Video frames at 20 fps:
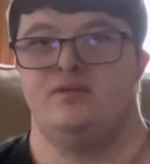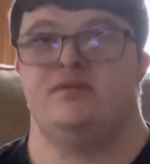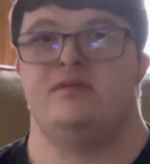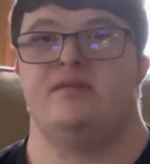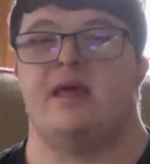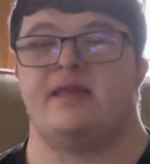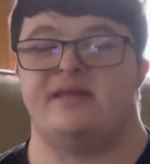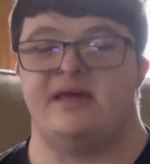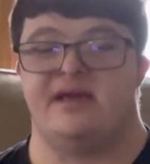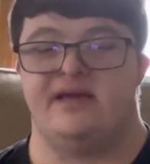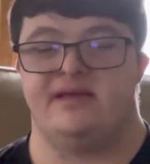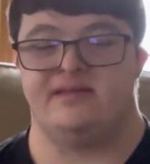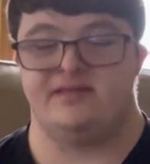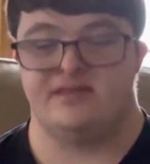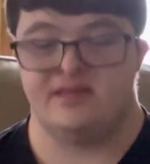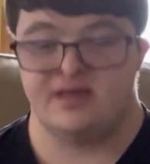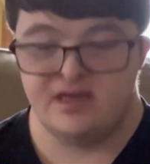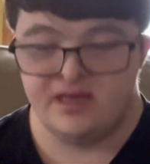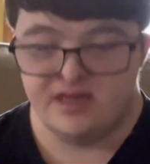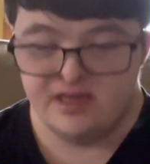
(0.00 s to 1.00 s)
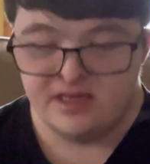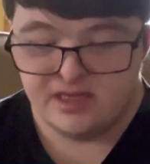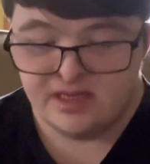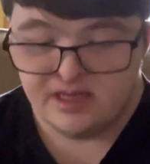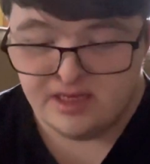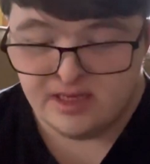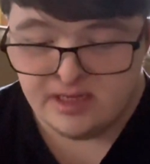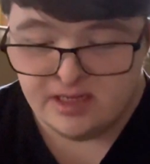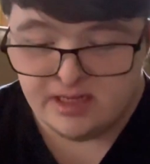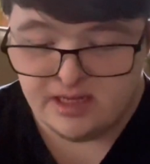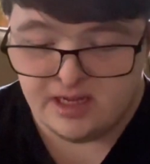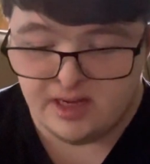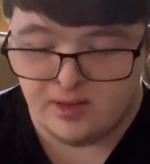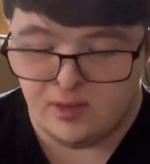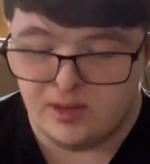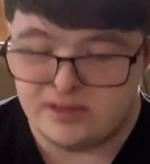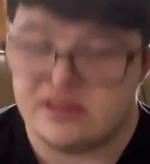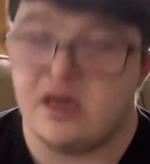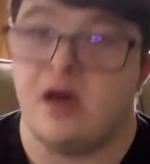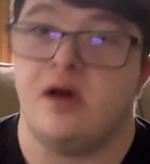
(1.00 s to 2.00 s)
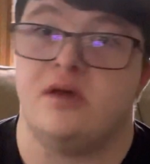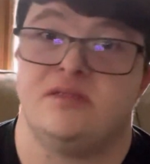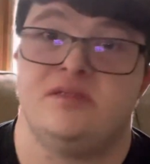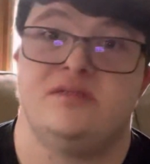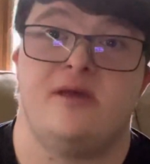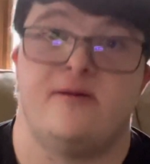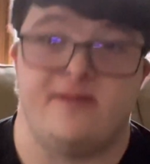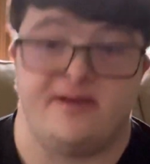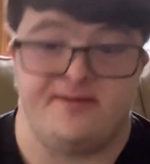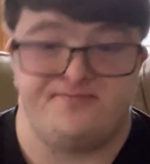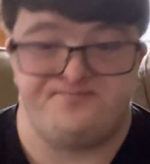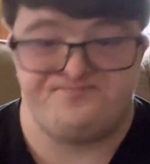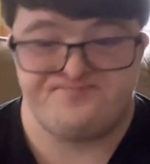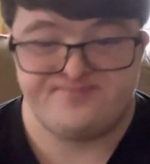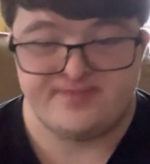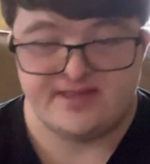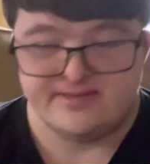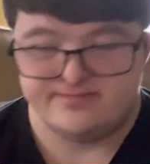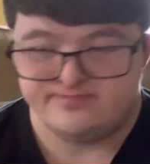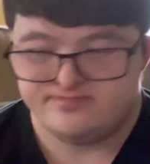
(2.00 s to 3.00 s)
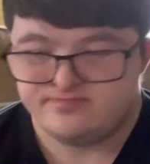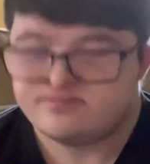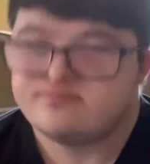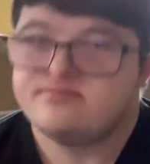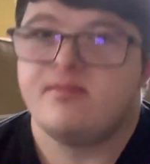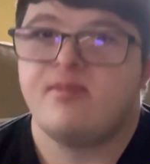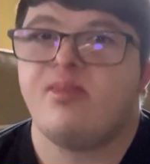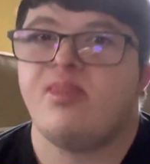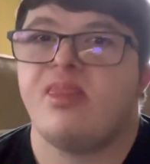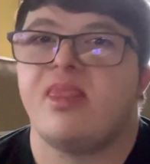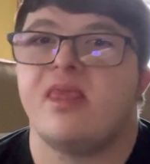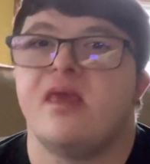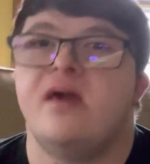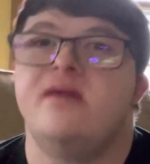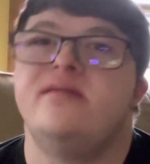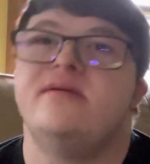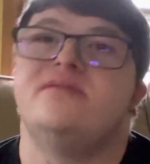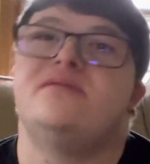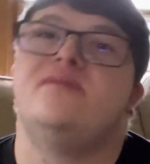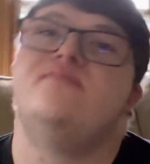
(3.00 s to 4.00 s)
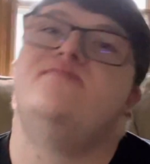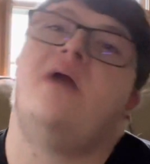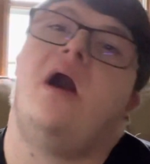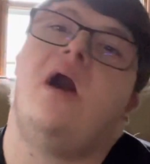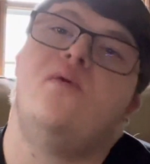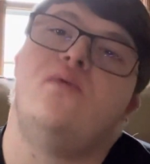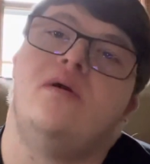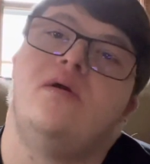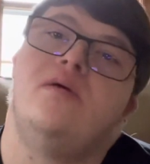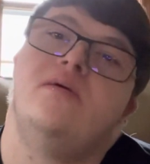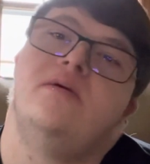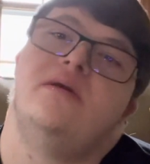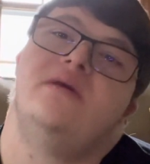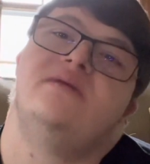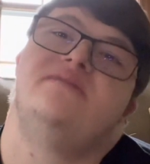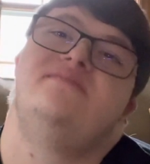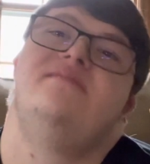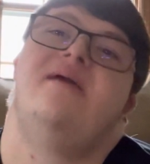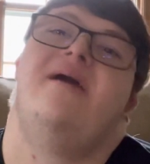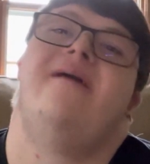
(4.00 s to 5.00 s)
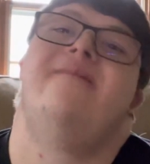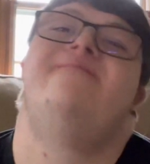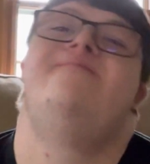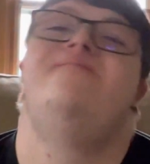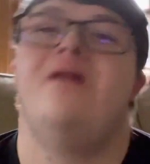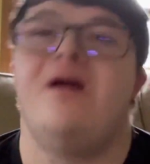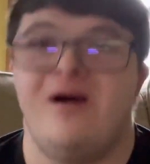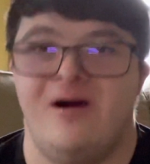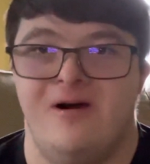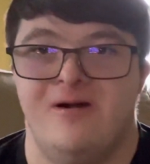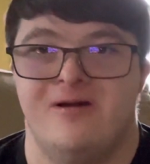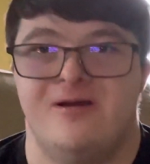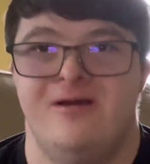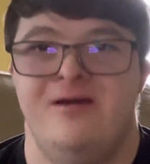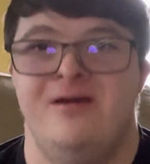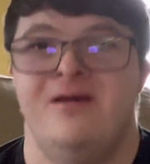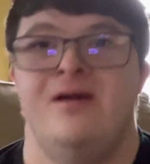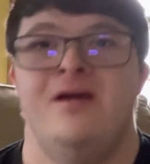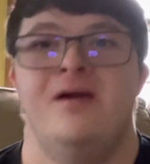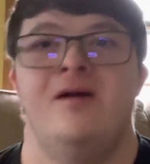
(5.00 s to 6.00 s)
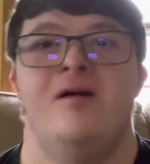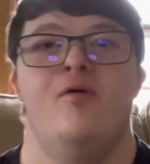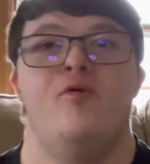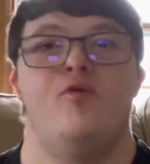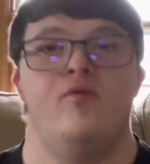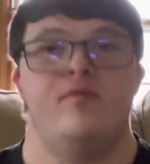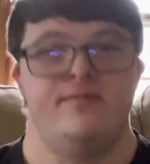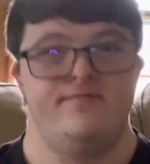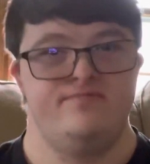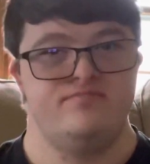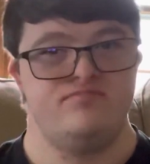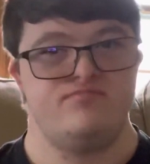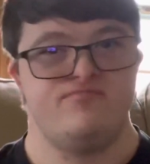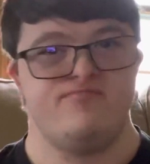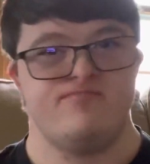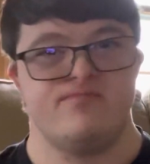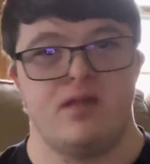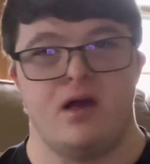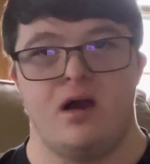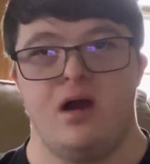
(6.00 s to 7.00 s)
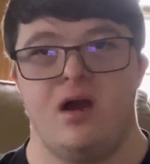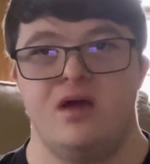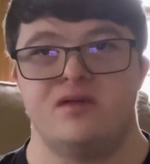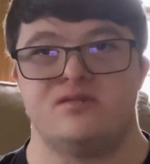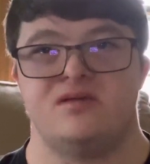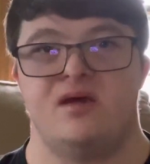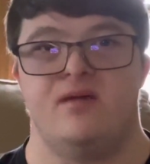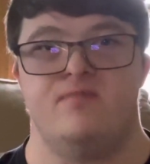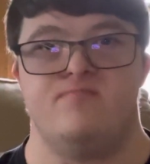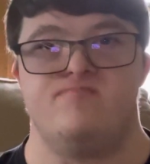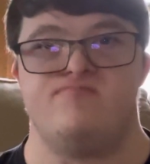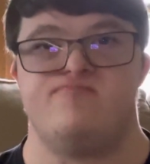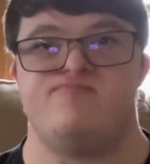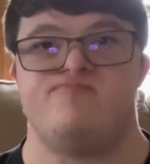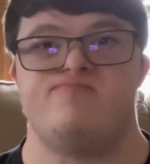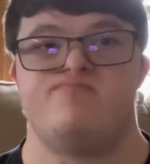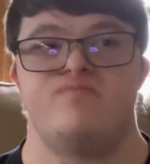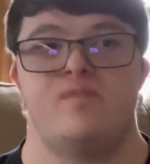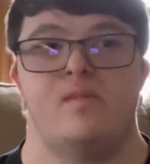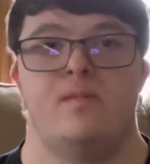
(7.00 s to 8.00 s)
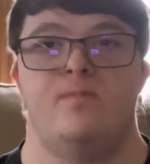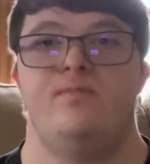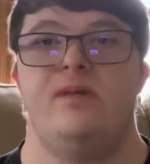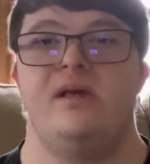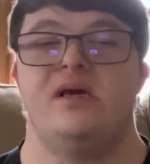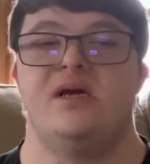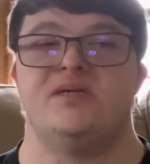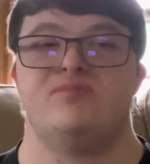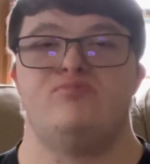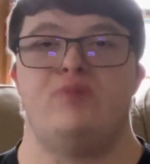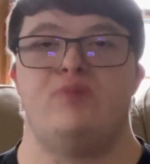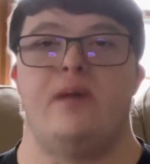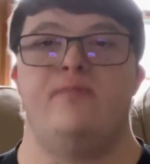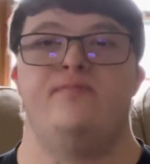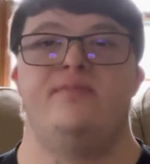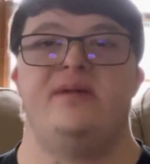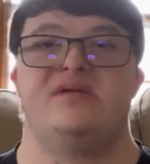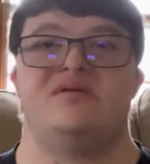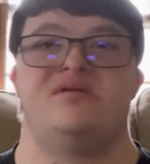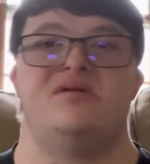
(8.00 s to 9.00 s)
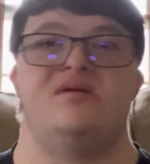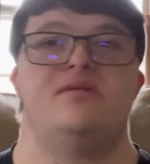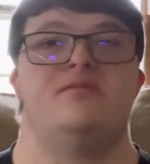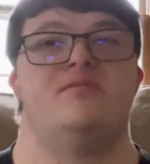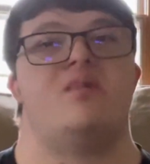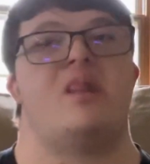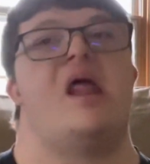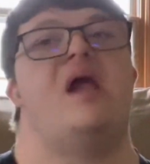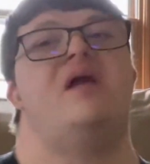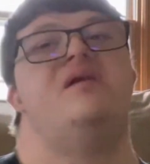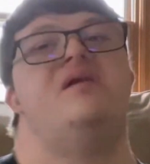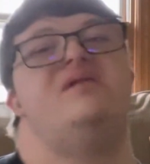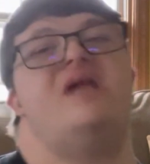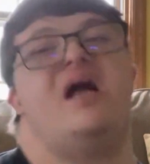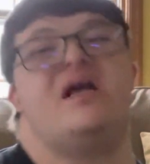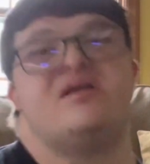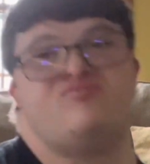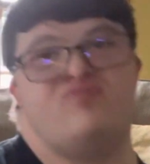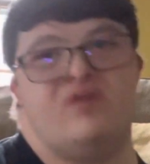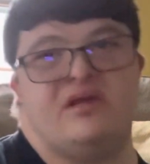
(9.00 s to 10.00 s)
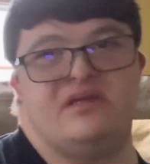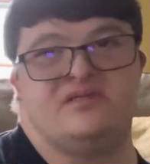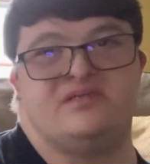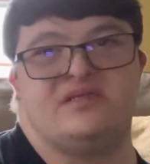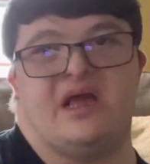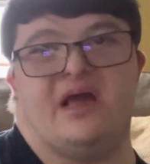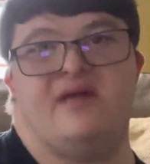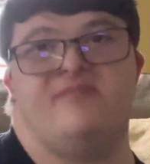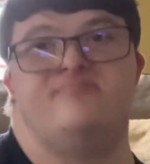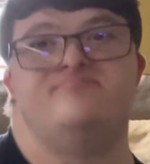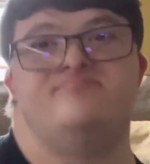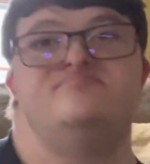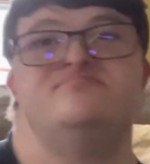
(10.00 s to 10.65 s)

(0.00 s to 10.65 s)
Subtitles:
That's it. And what's else? That's it. And then tomorrow is a vlog. Awesome. Because we missed it last Wednesday.